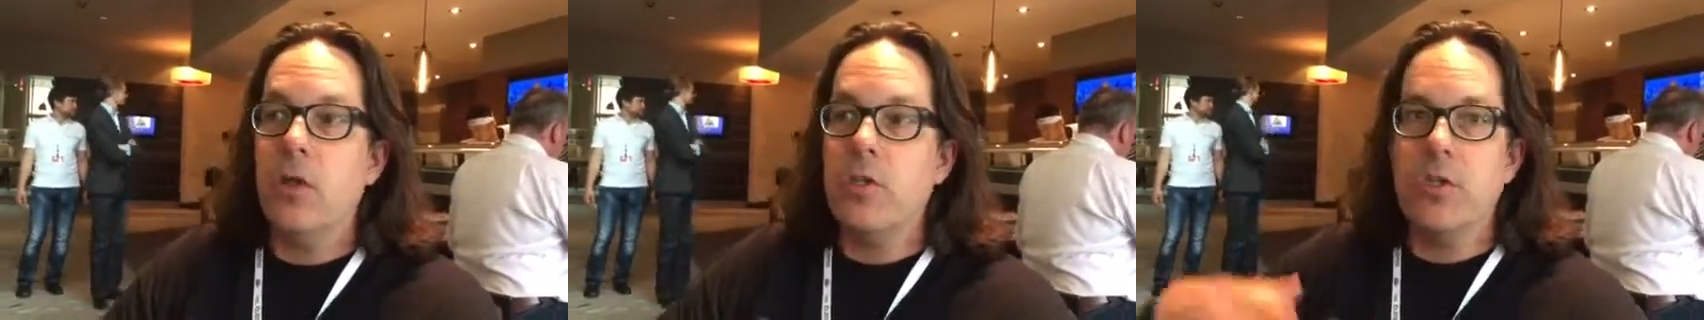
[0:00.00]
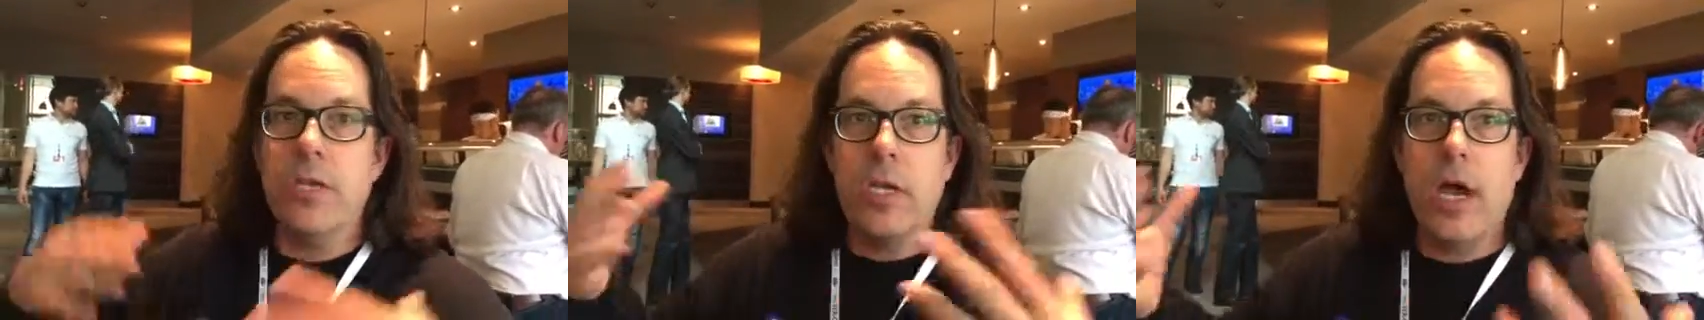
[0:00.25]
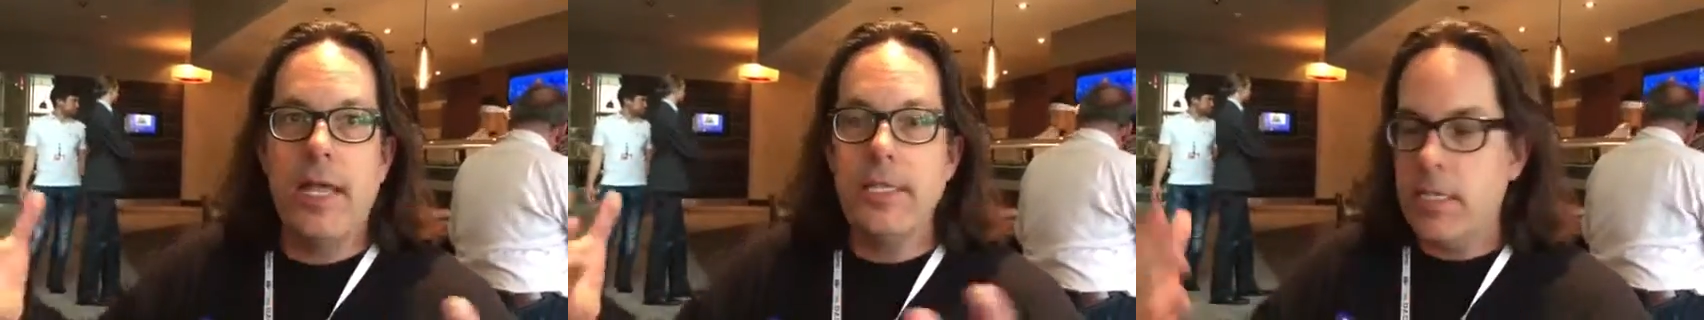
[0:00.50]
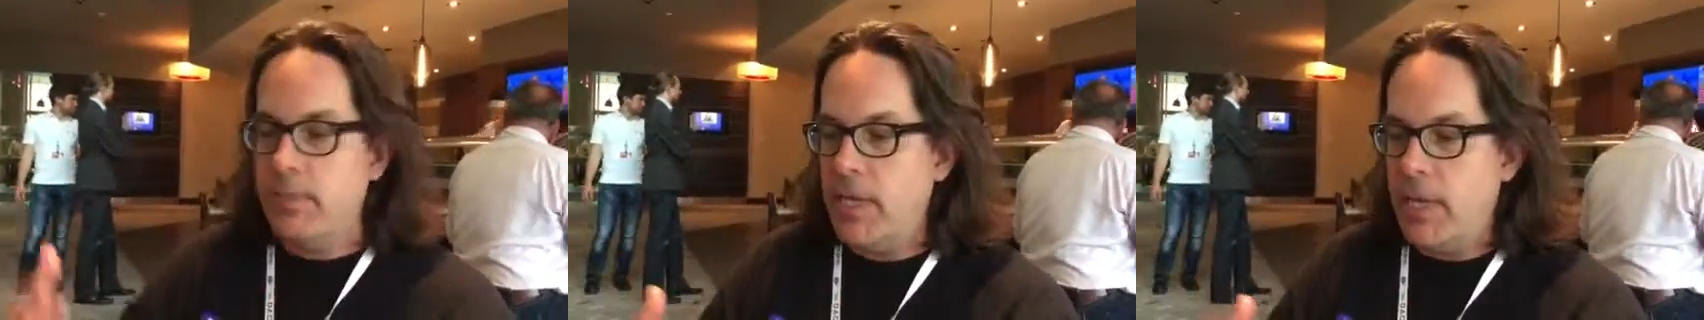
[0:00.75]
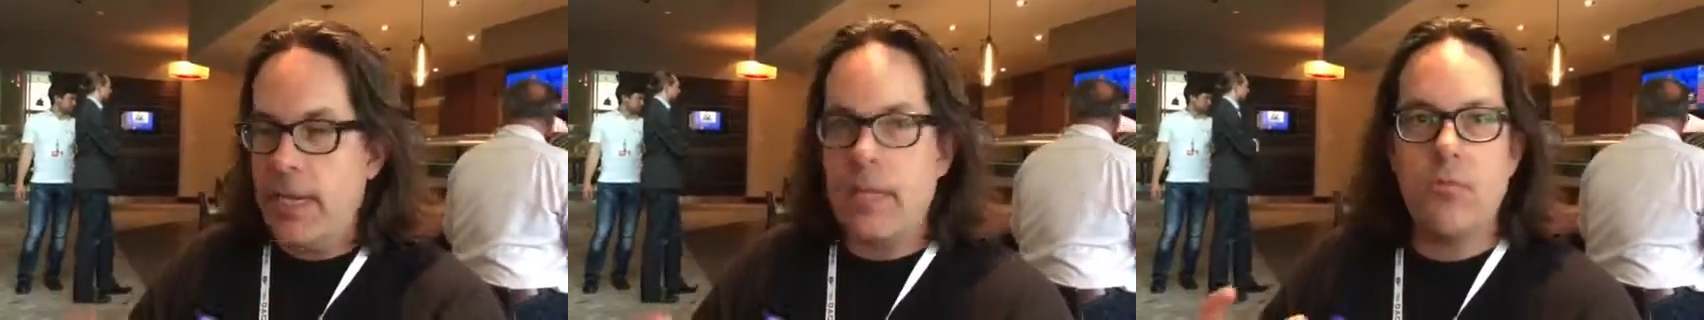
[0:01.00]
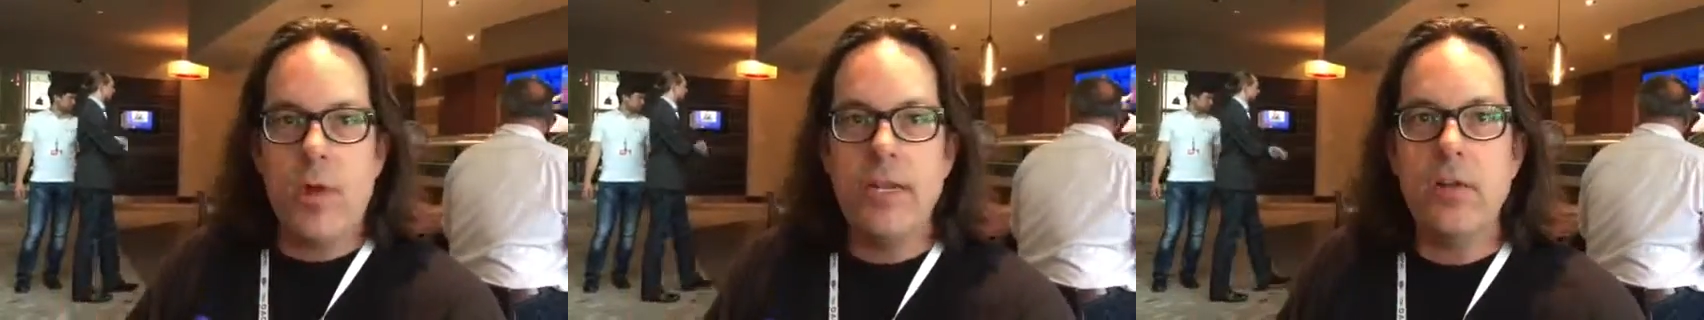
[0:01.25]
Also, the concept that I
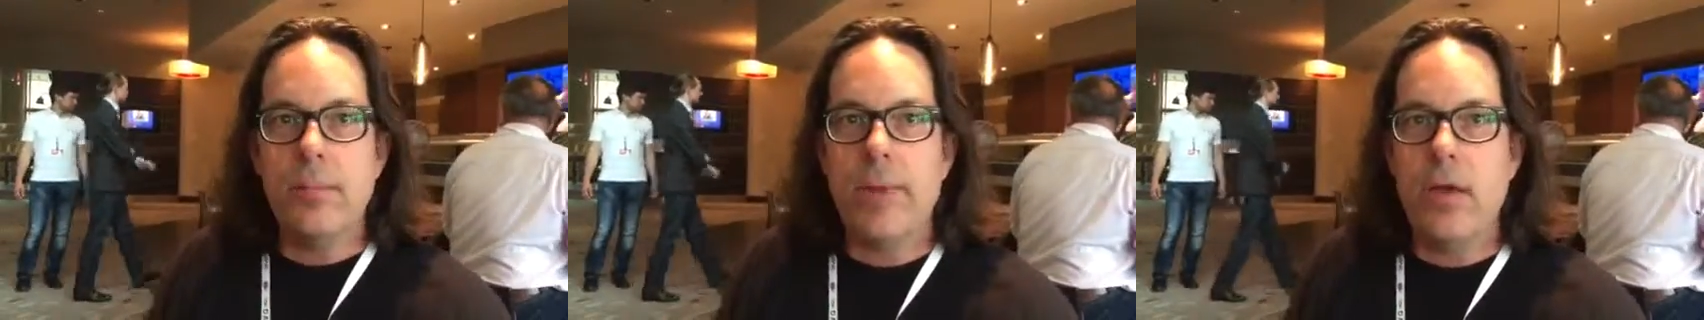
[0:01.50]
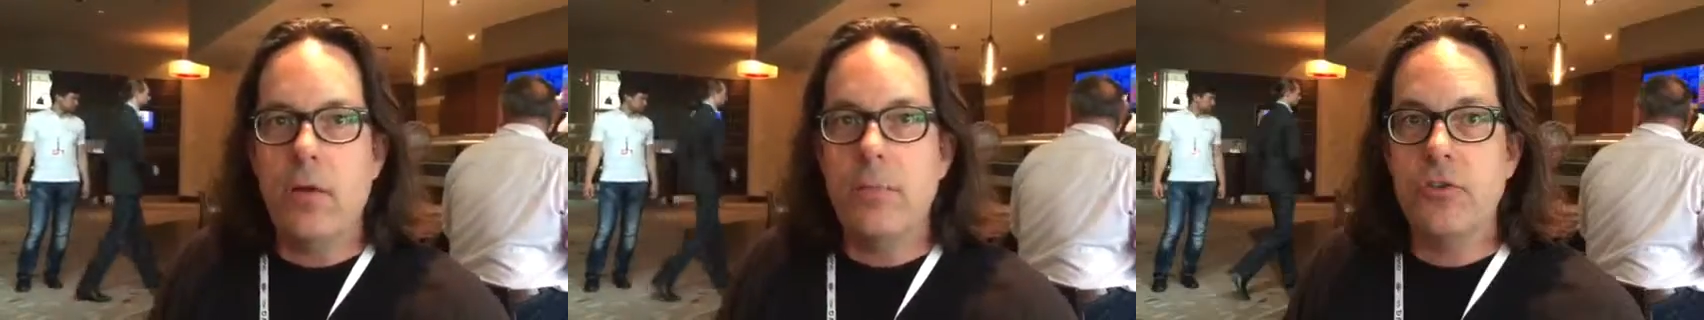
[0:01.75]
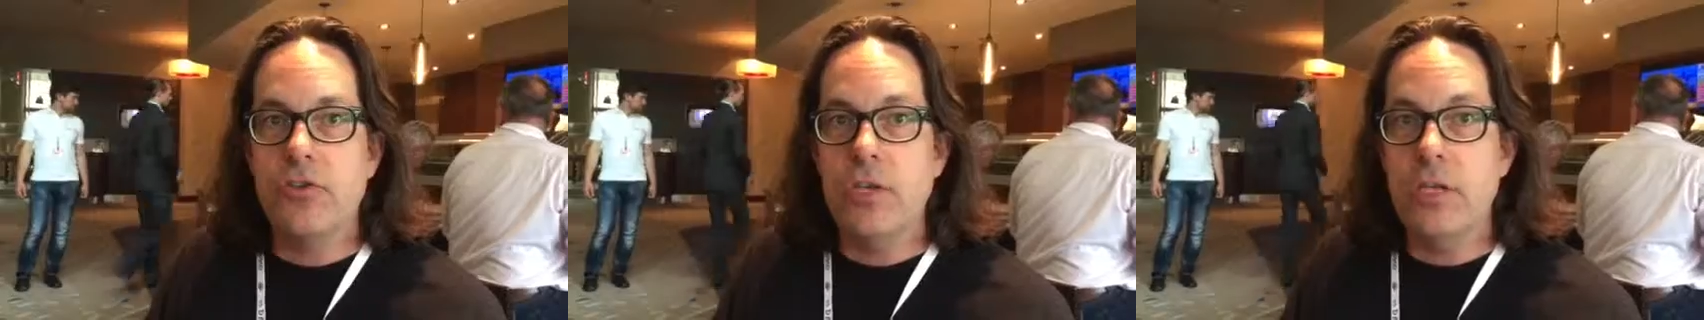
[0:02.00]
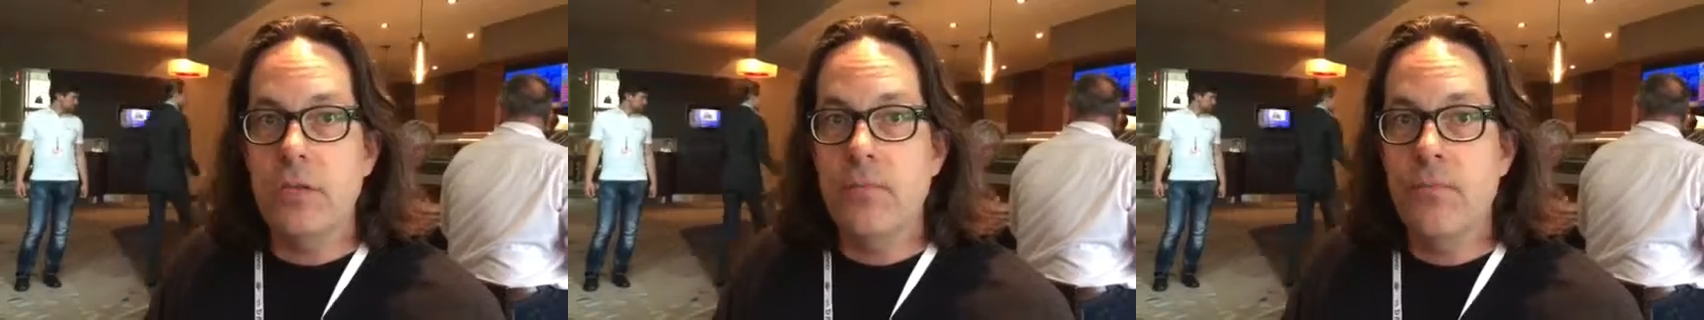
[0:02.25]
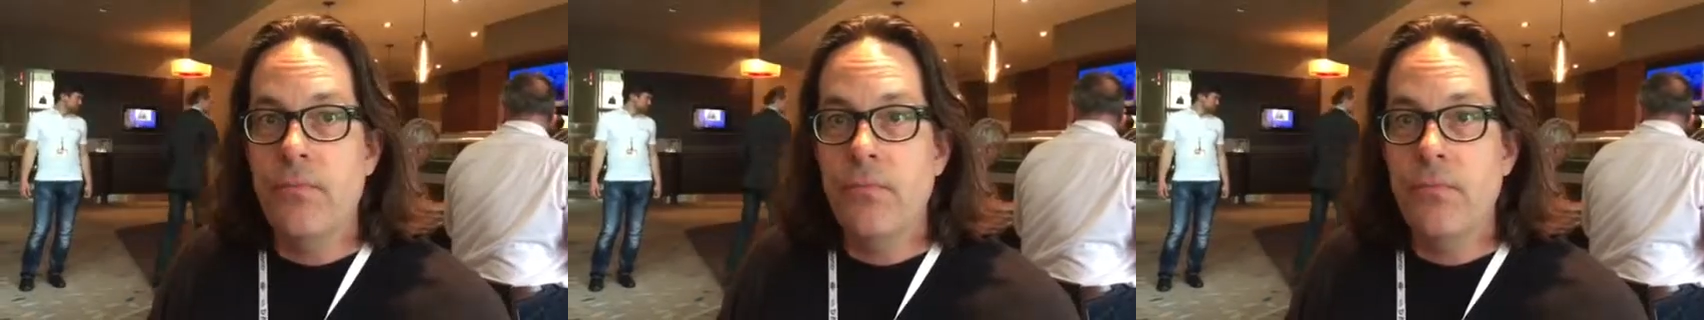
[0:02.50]
can run it on my own machine,